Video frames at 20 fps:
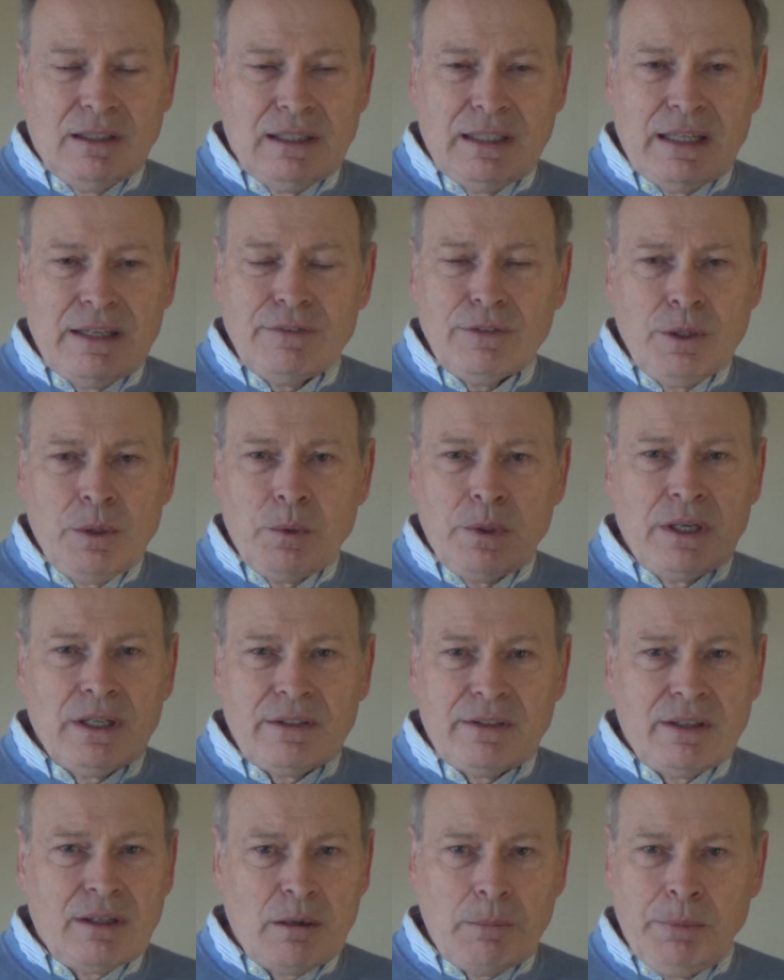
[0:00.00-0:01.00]
everywhere
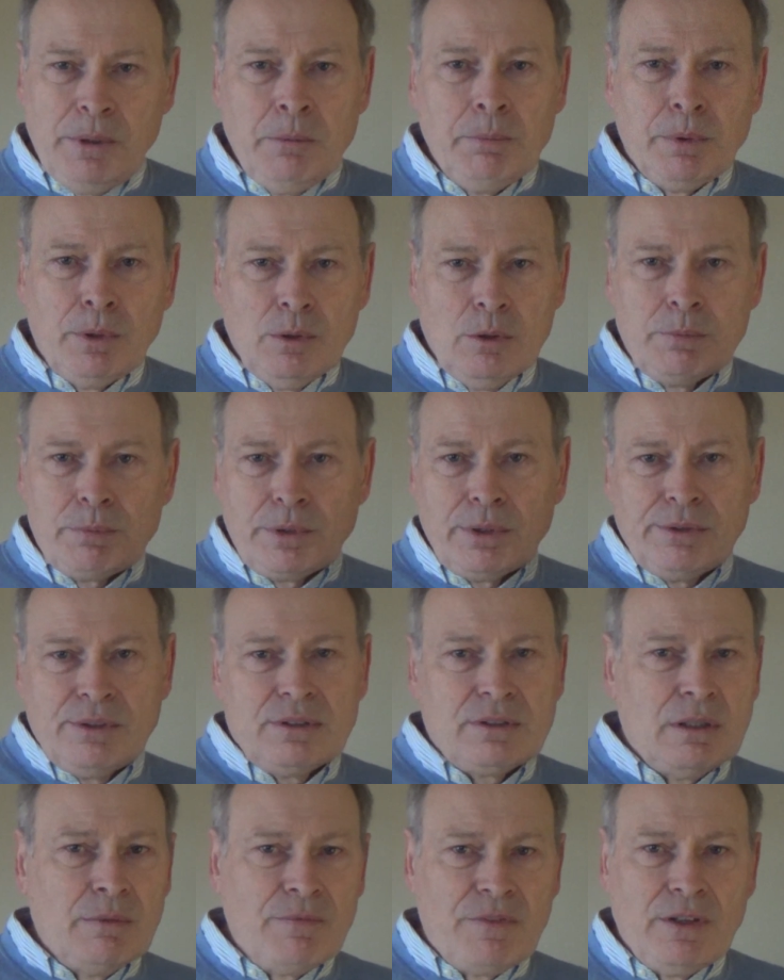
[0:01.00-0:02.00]
there are people who produce
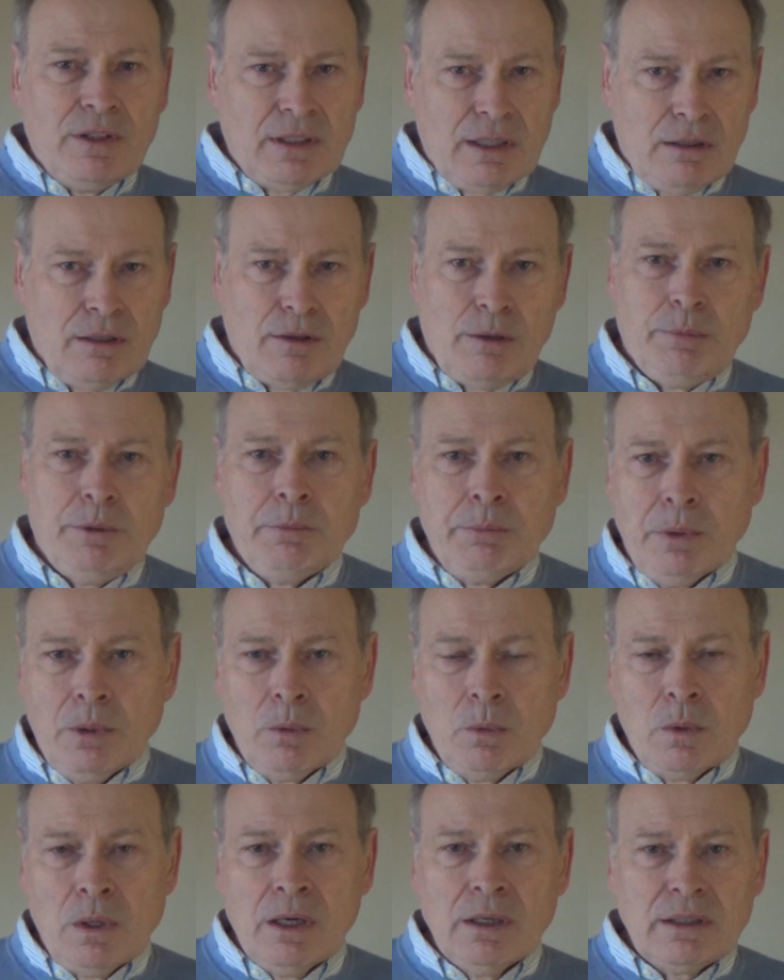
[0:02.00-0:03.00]
something that other people
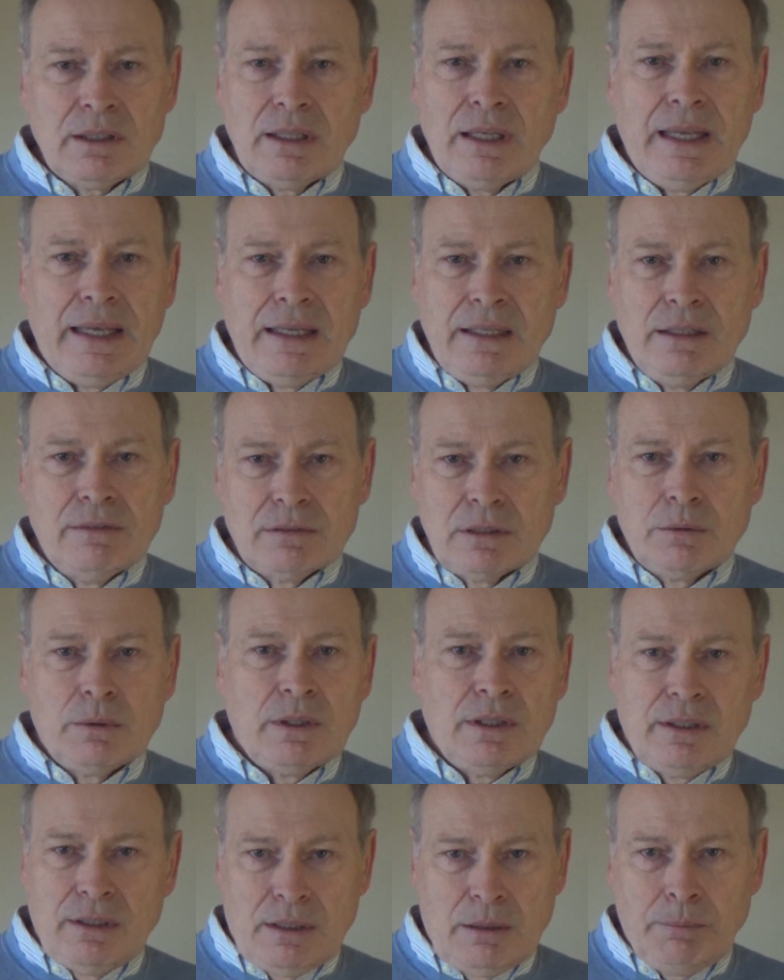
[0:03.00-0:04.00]
want, and
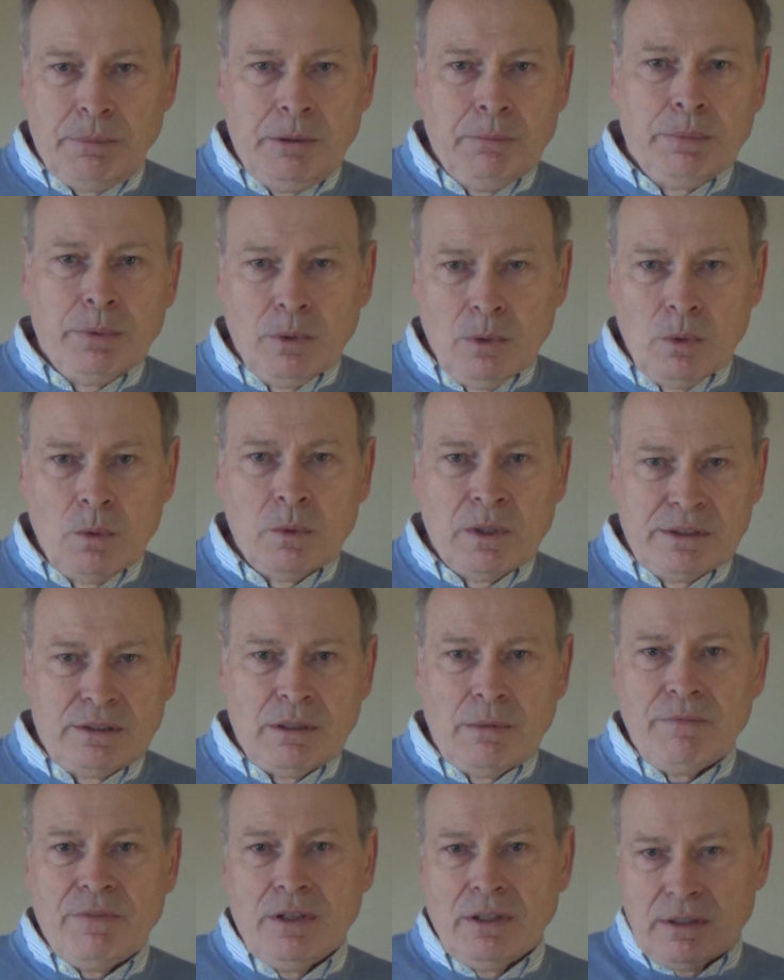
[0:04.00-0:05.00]
everywhere there are people who want
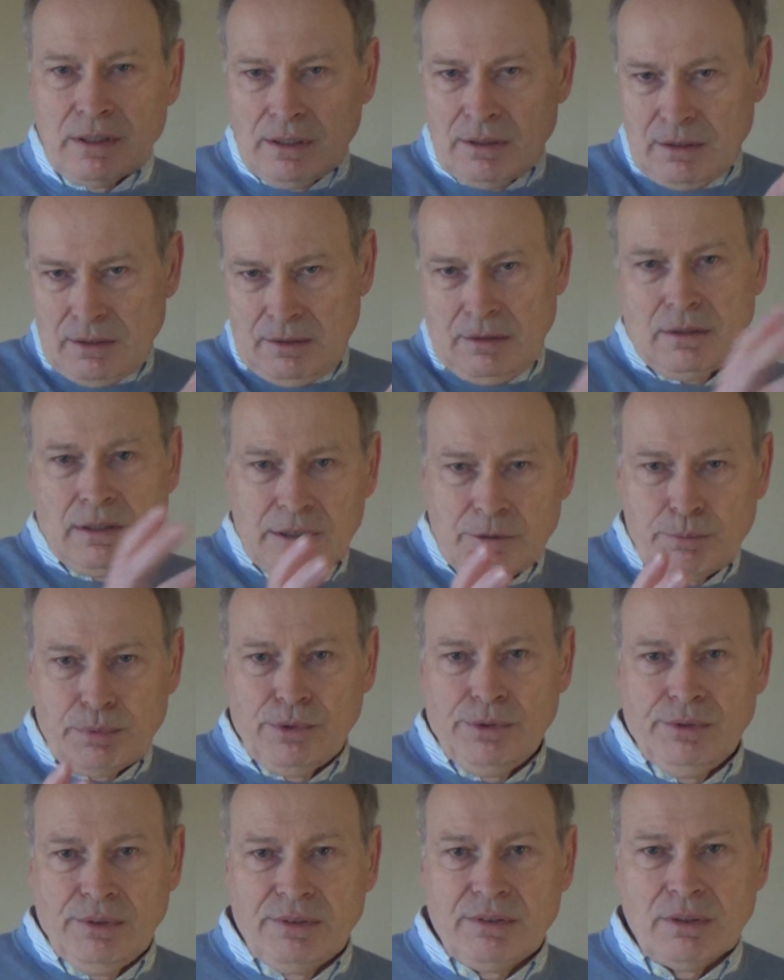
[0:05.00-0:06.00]
something that is
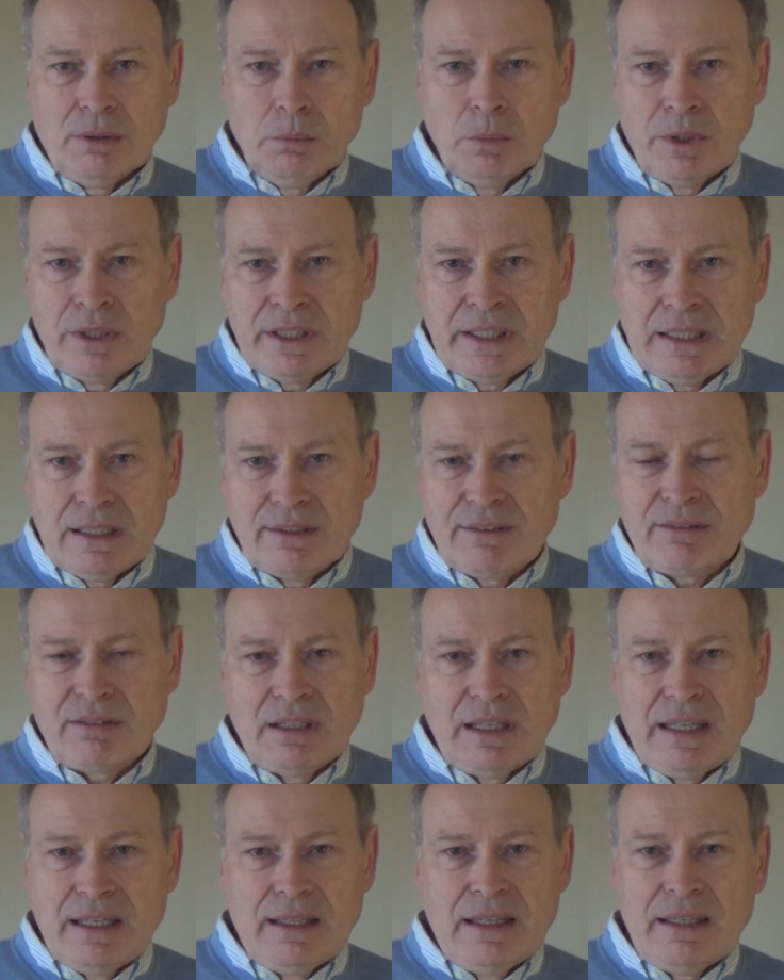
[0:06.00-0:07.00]
produced somewhere
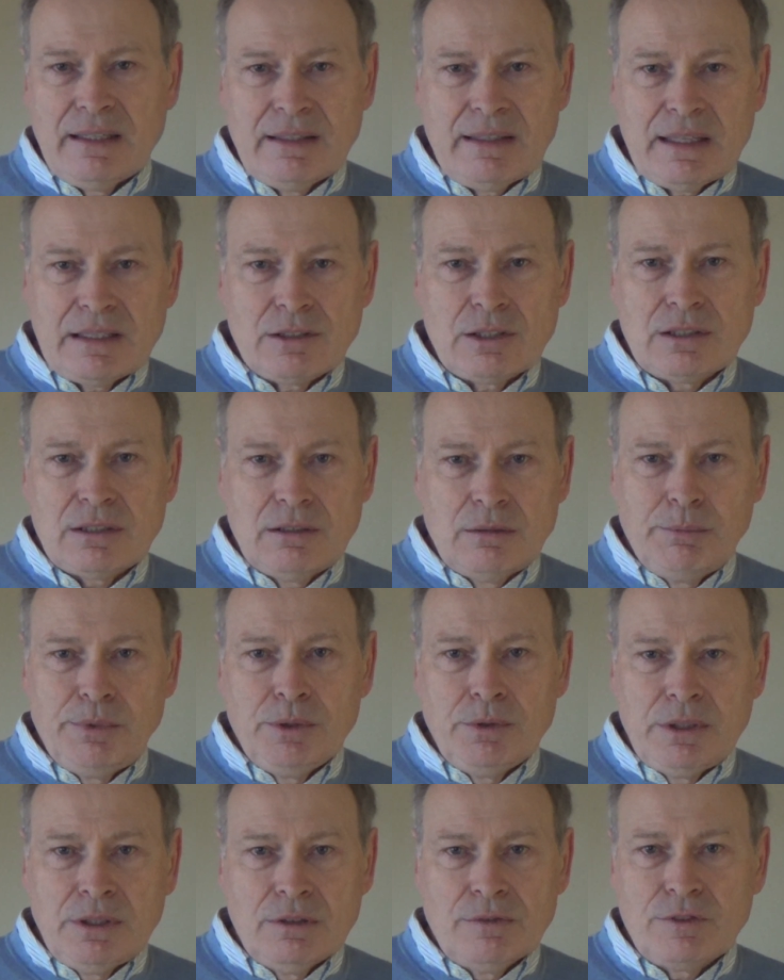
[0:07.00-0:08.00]
else. And that's the
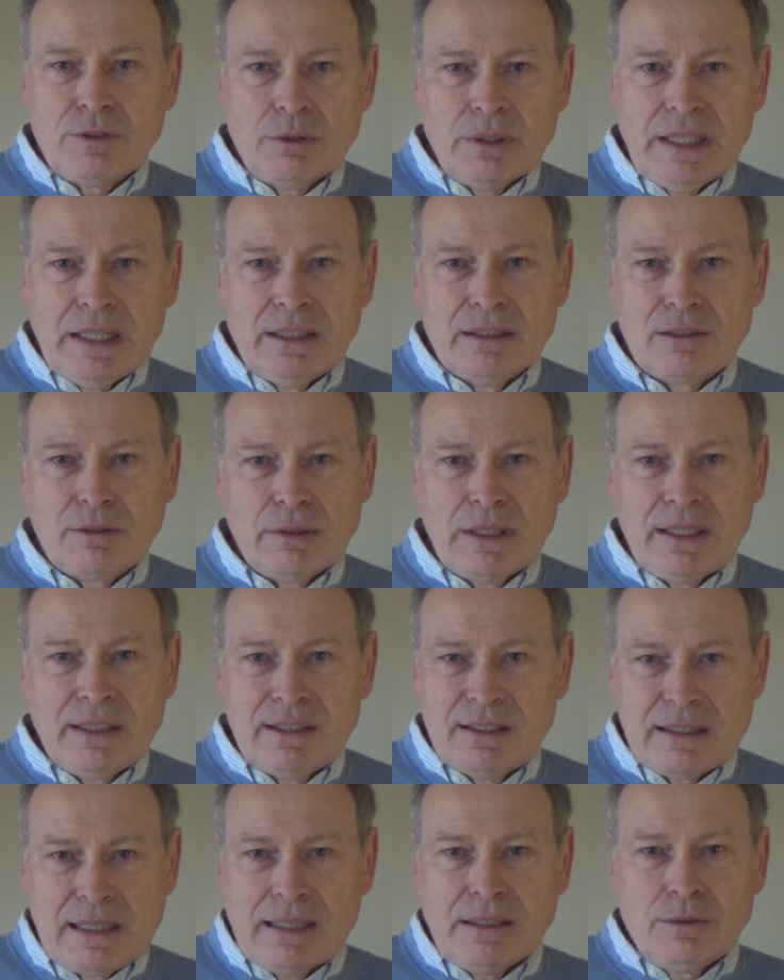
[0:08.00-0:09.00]
beauty of trade. Trade
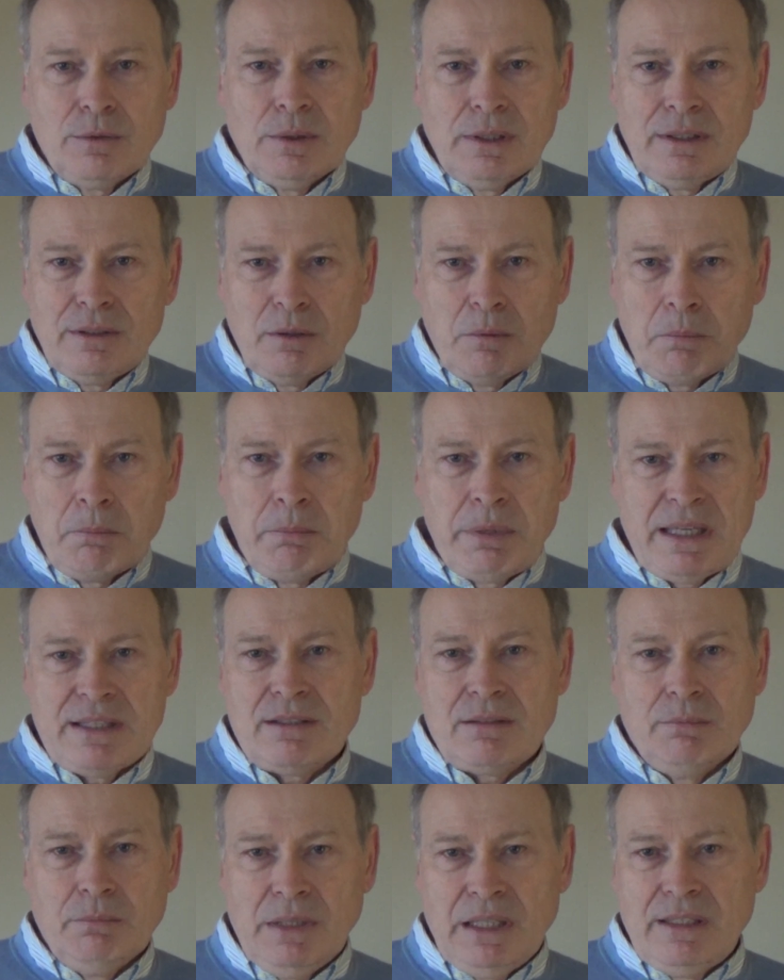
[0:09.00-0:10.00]
is actually the
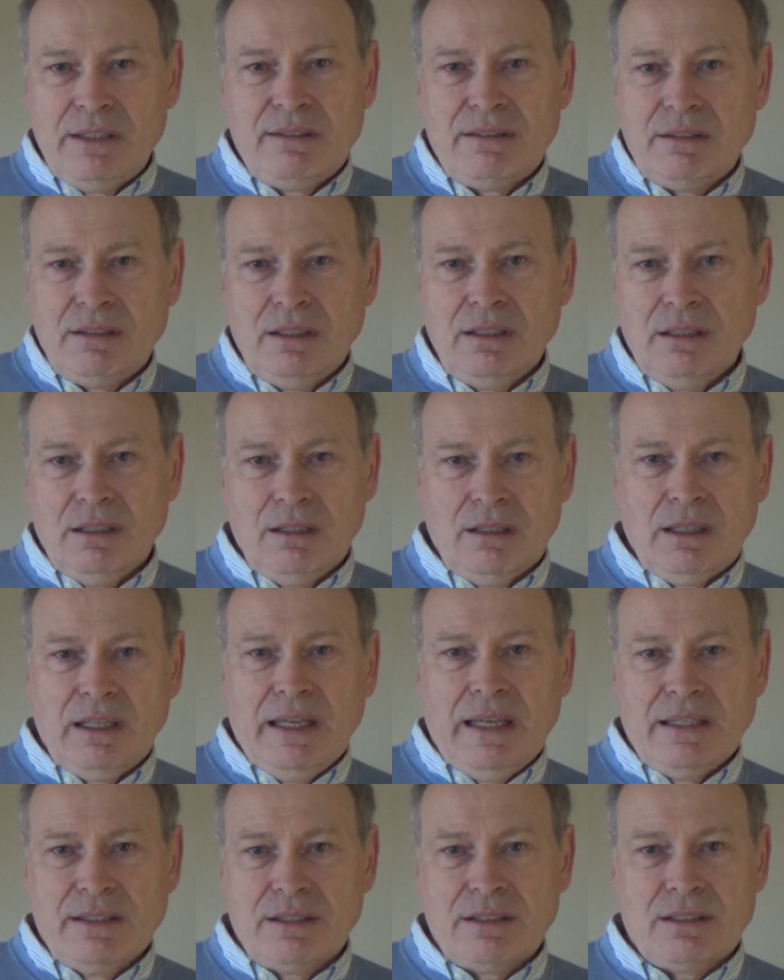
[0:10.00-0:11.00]
best medicine
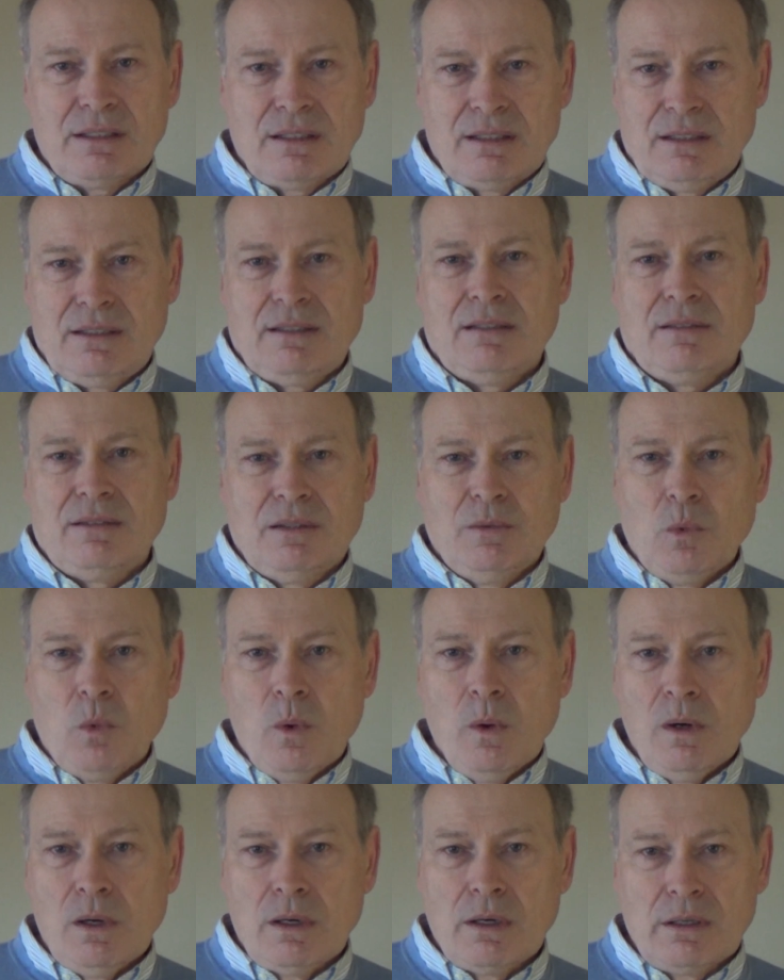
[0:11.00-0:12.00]
against
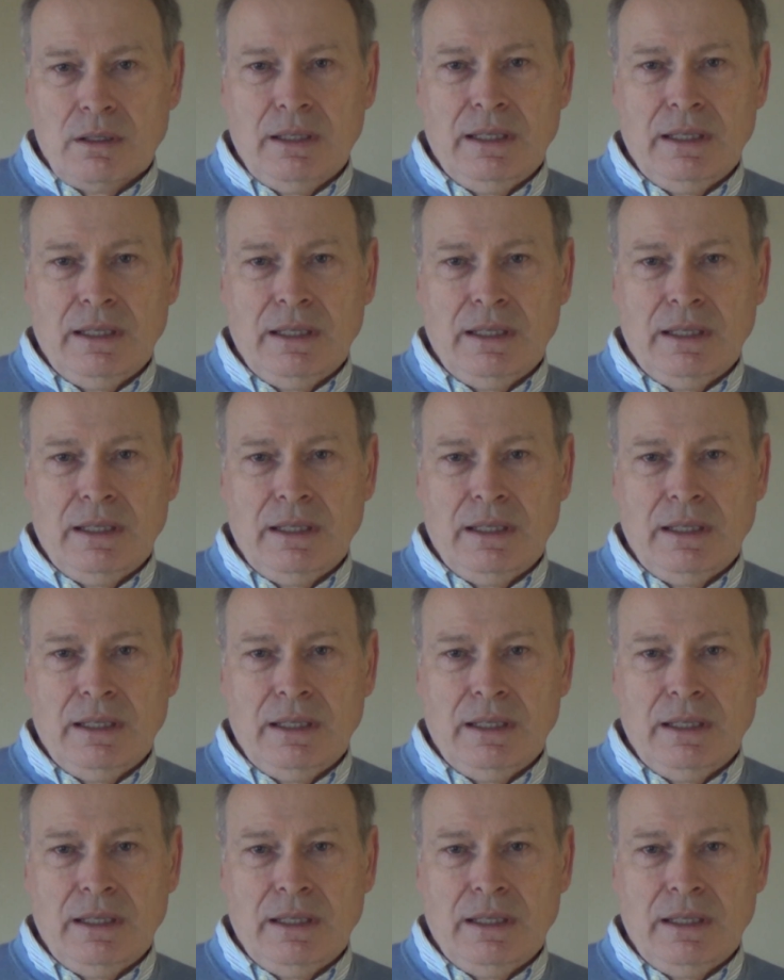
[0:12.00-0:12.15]
war.